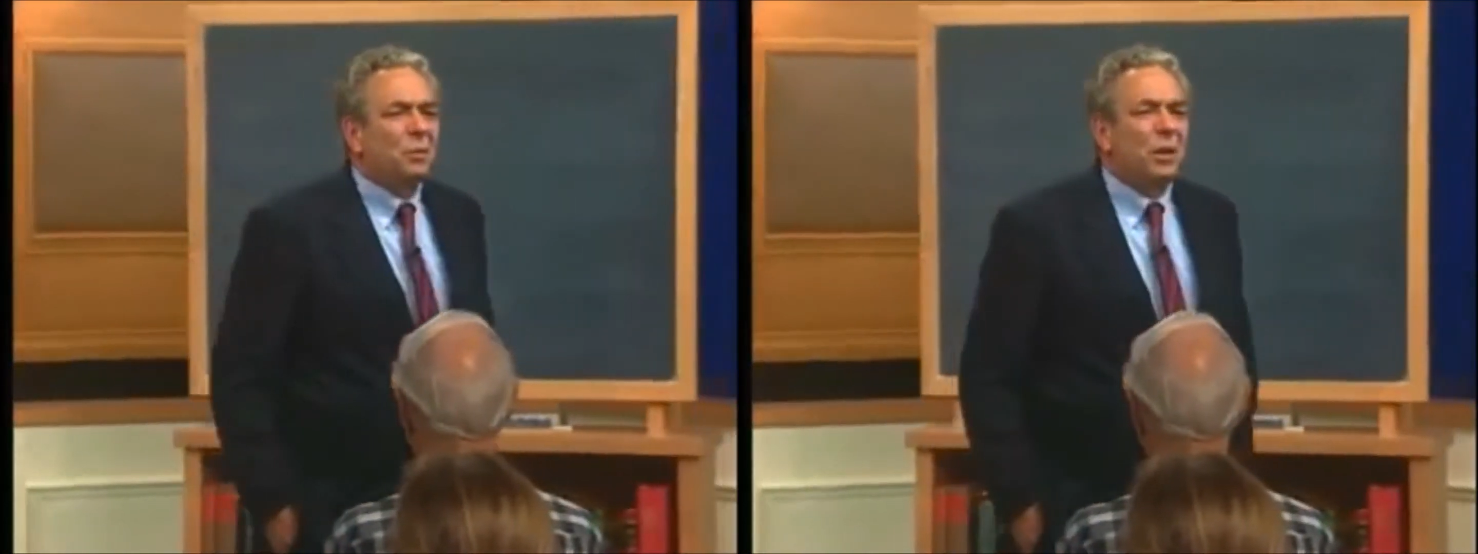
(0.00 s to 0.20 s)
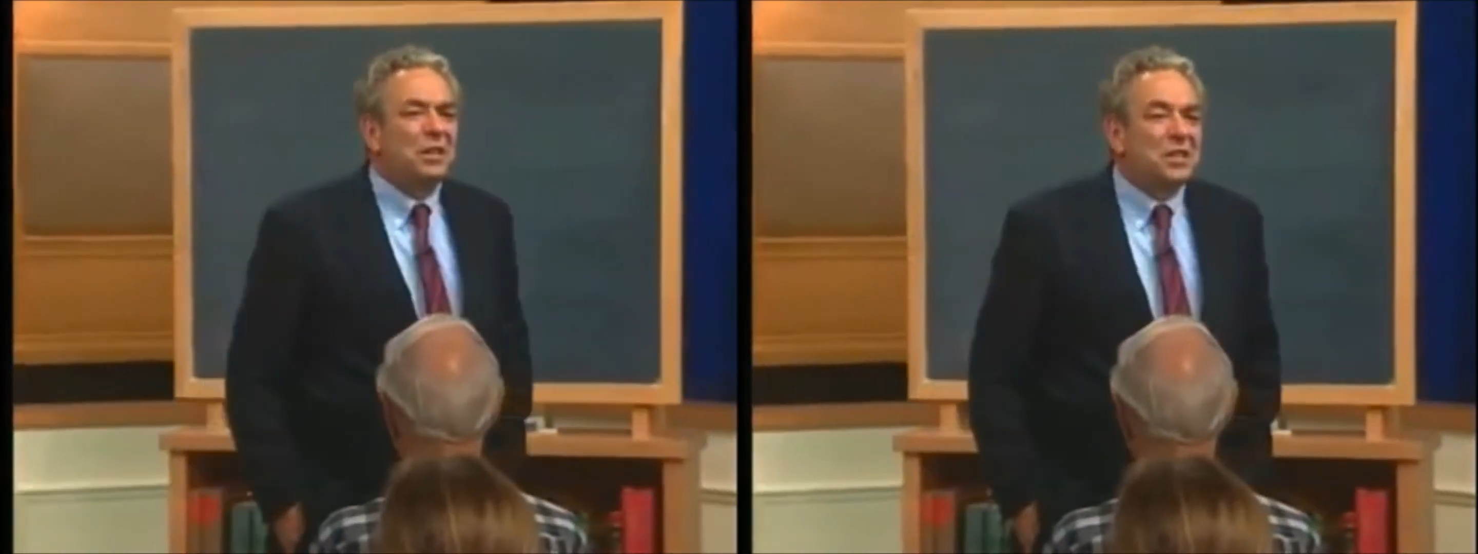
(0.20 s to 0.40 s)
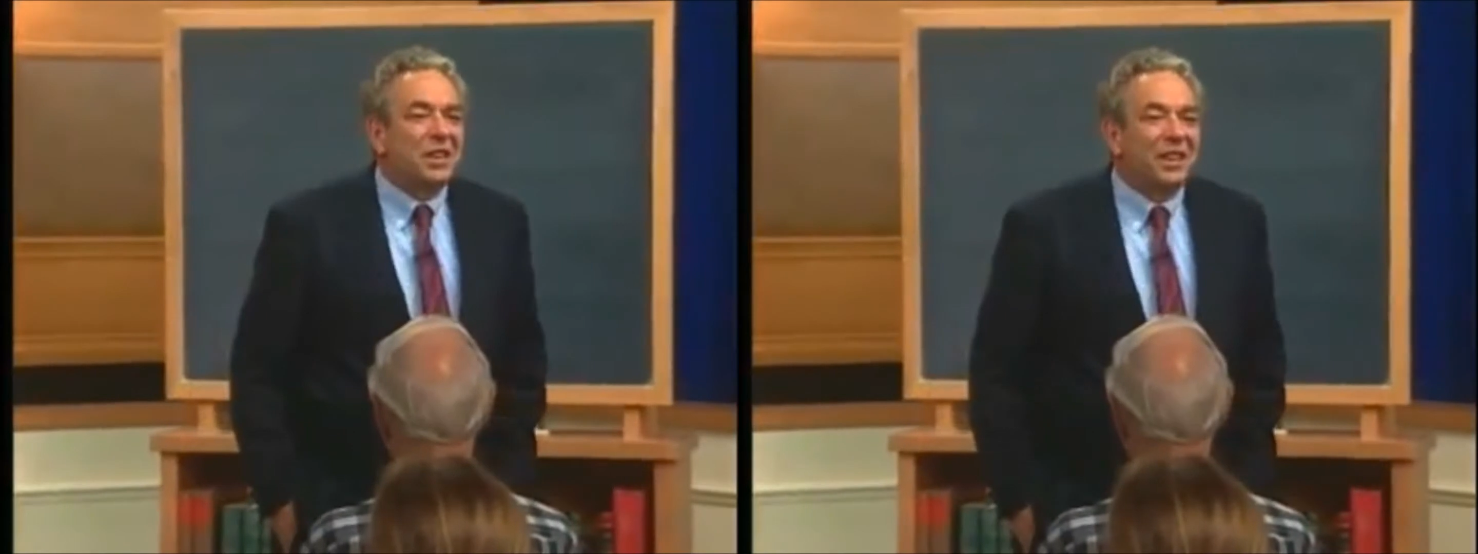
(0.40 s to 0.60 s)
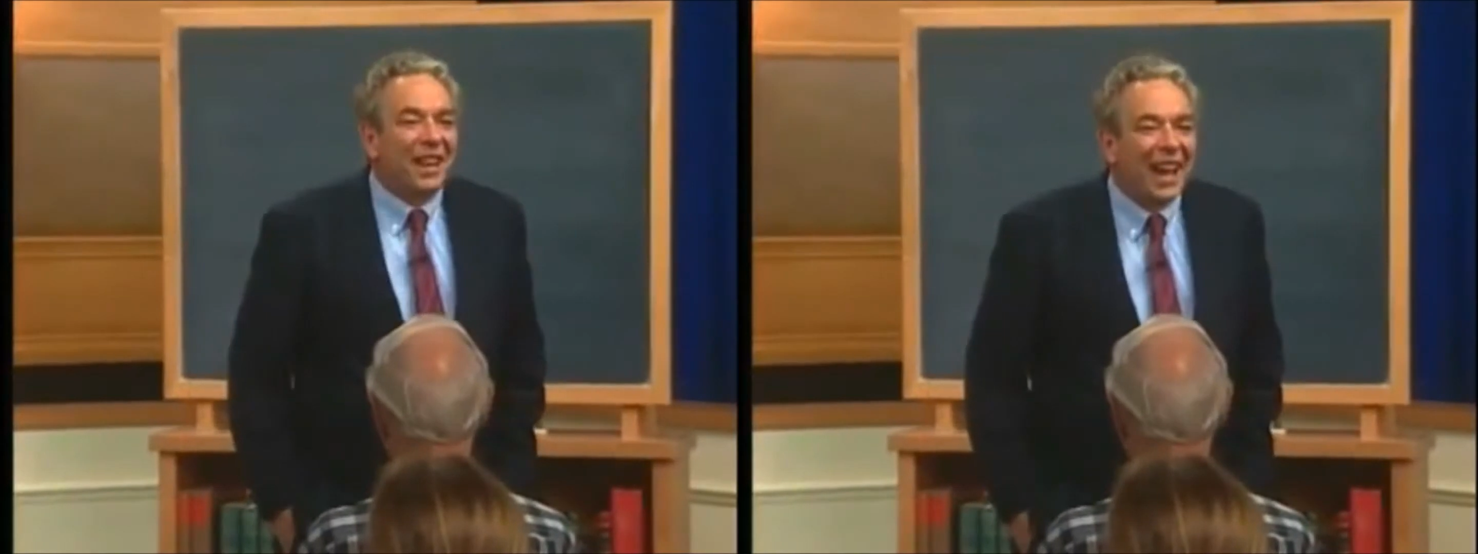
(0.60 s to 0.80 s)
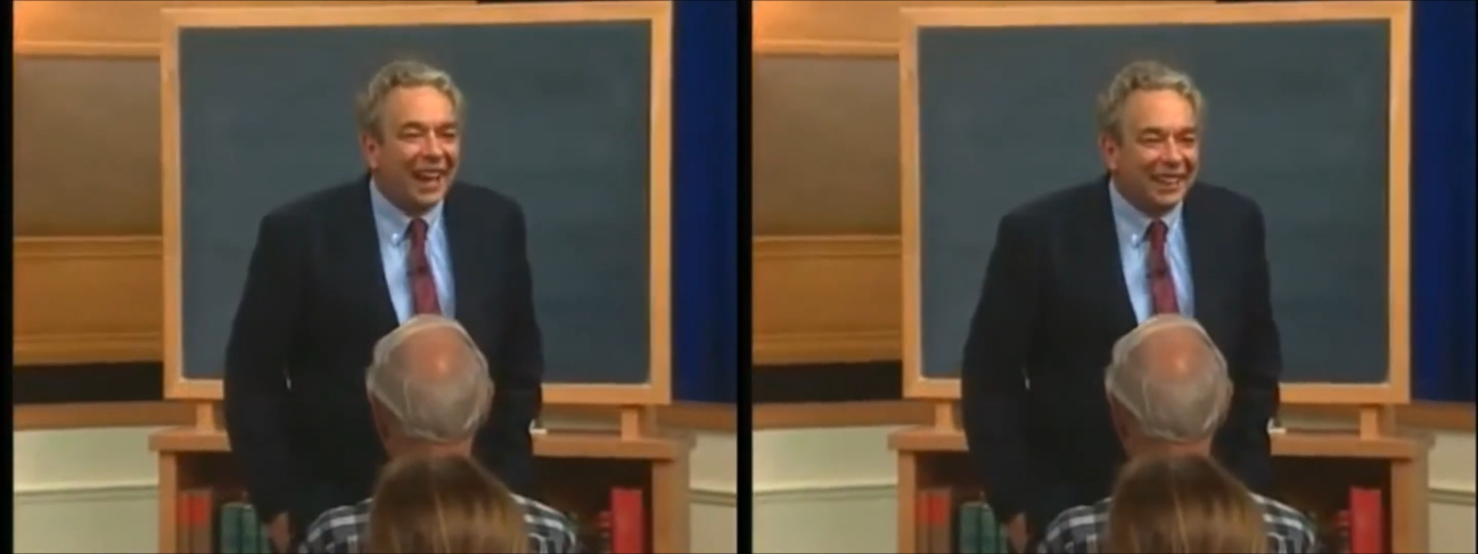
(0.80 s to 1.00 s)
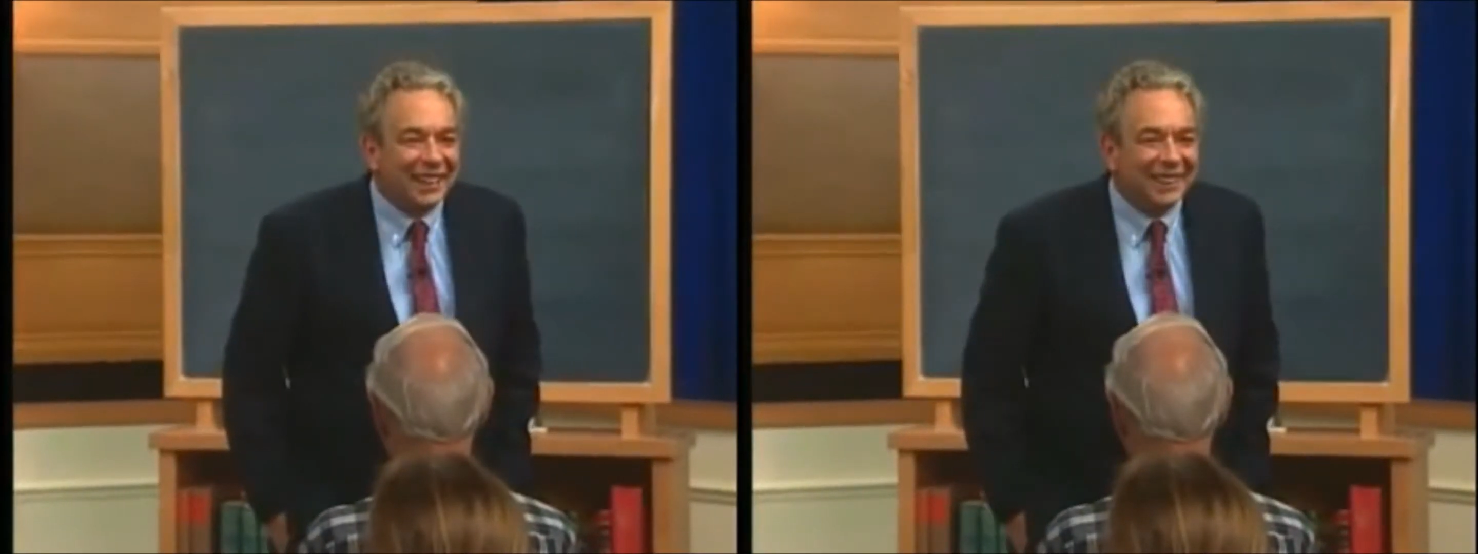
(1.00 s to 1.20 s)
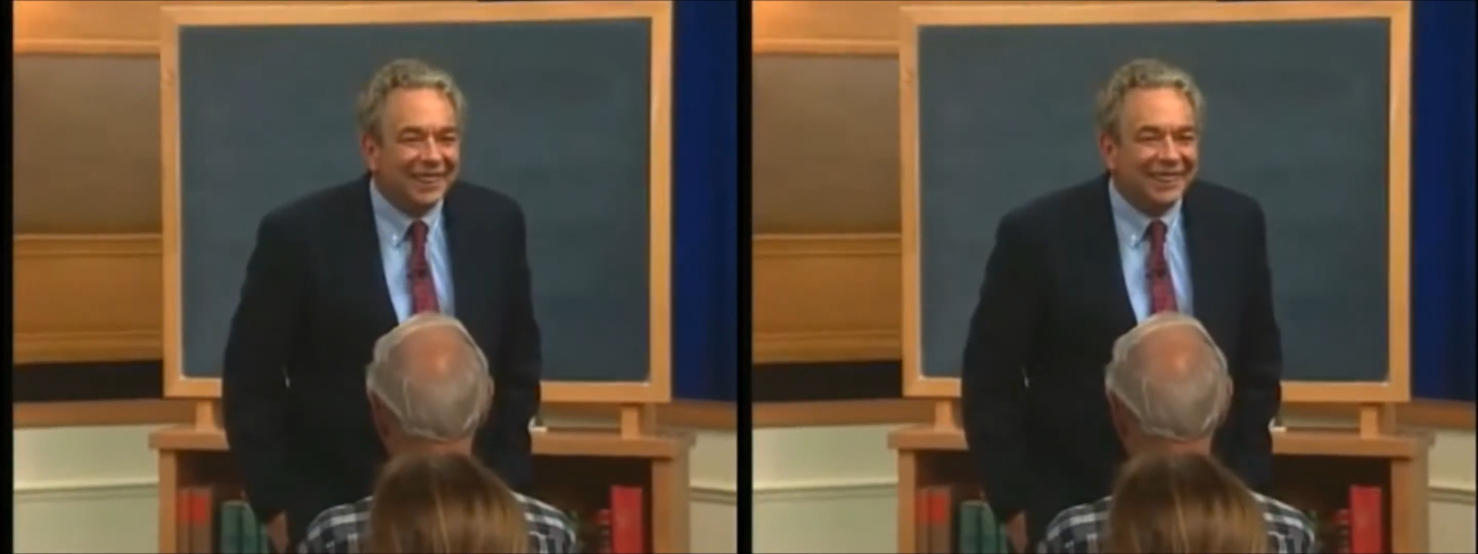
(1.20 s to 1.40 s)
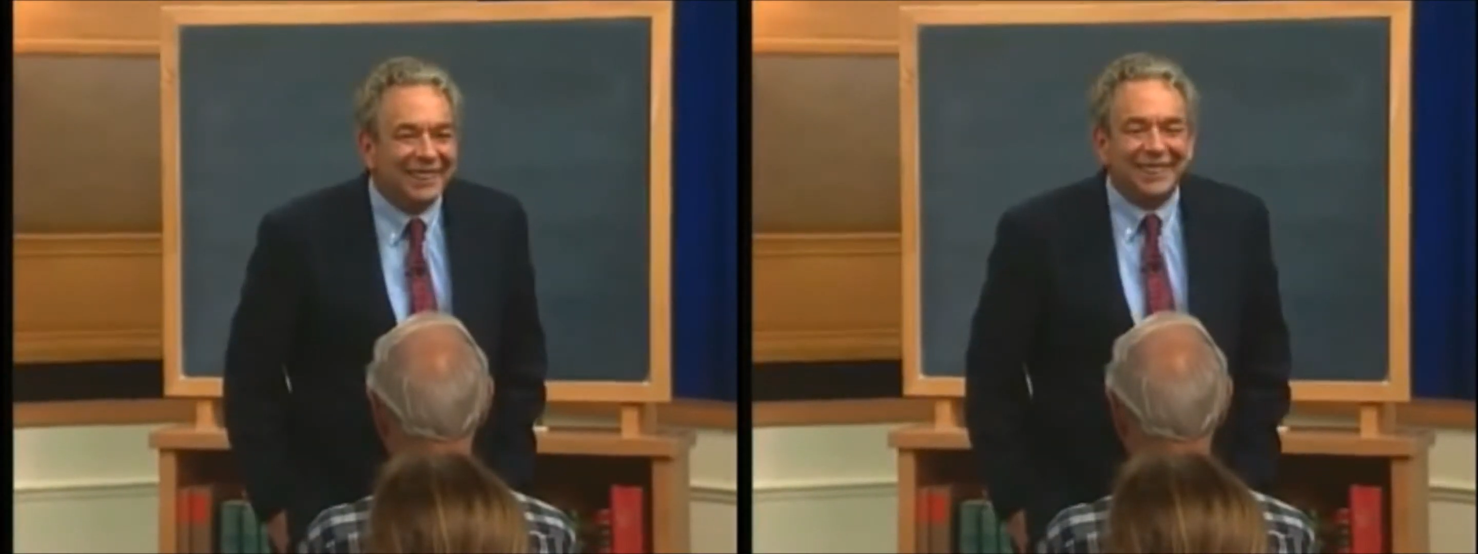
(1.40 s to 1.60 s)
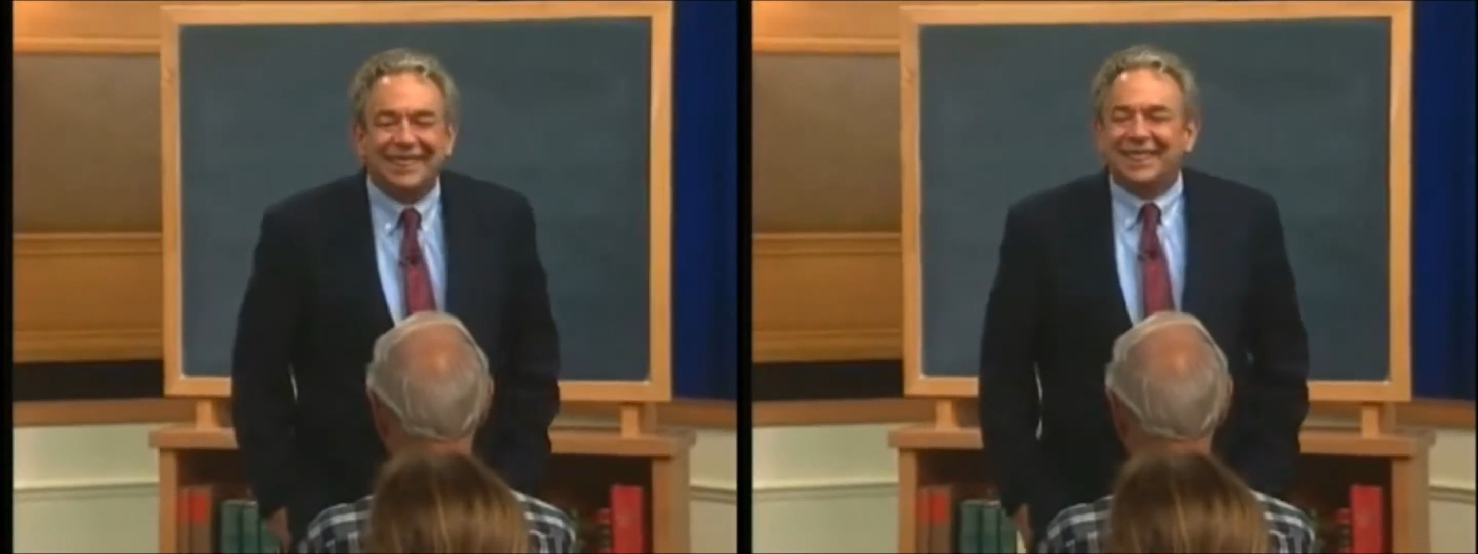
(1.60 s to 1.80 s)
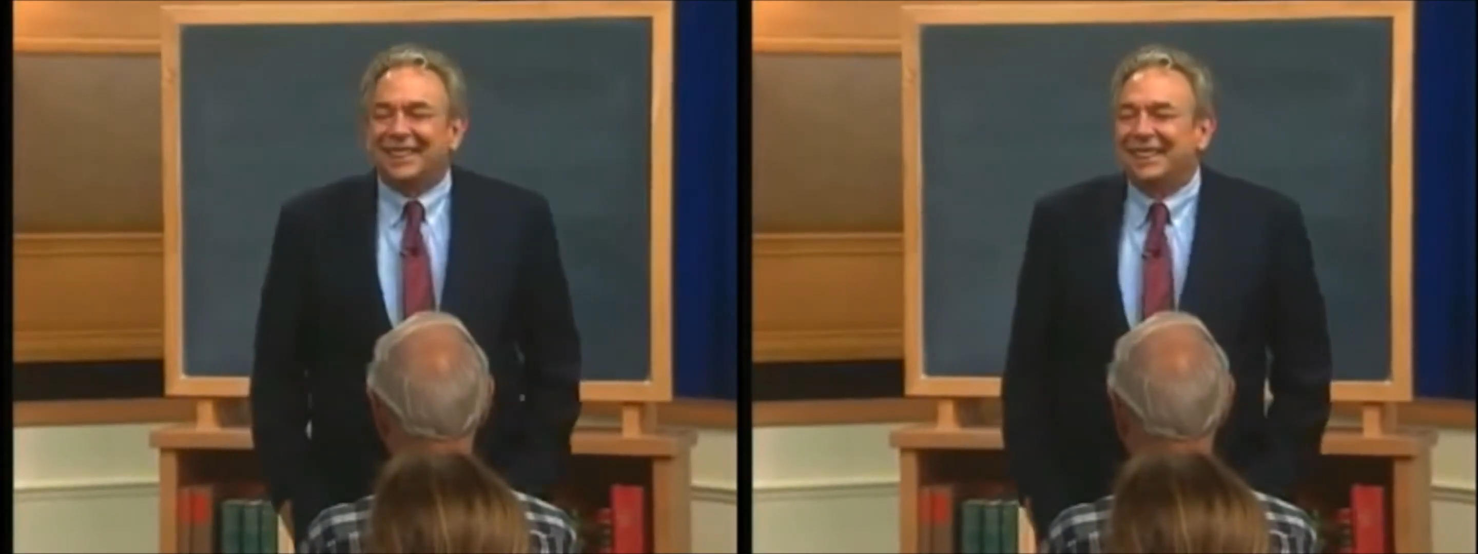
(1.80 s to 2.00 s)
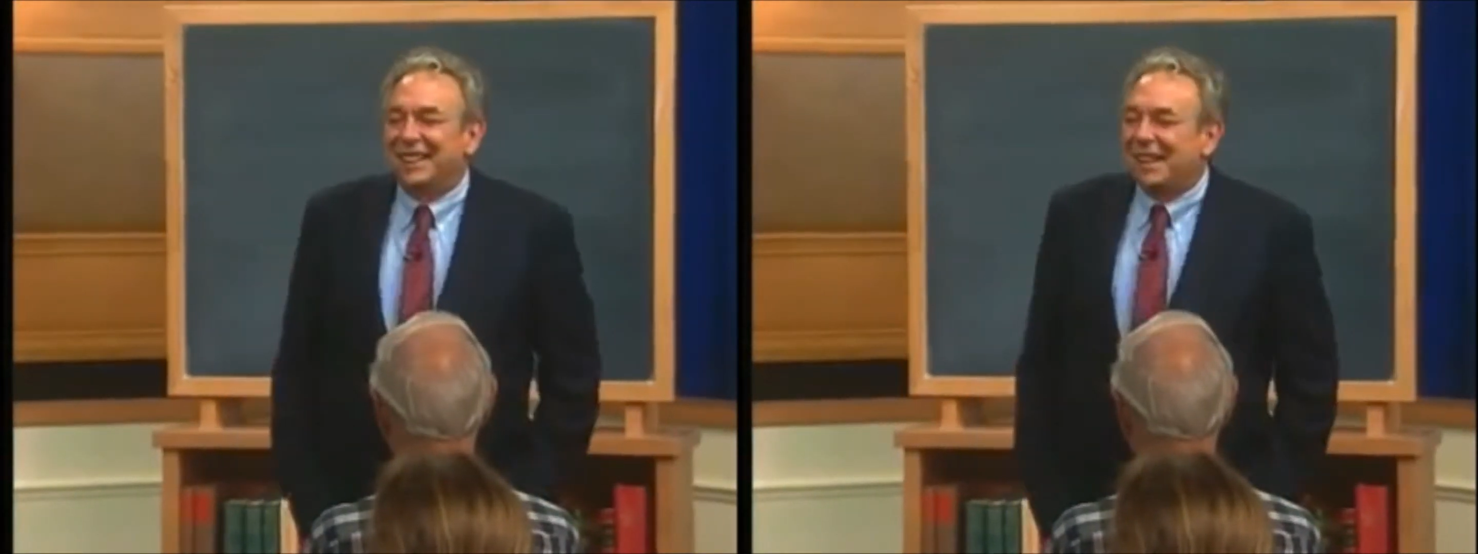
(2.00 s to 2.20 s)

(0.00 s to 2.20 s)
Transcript: what's that? Now,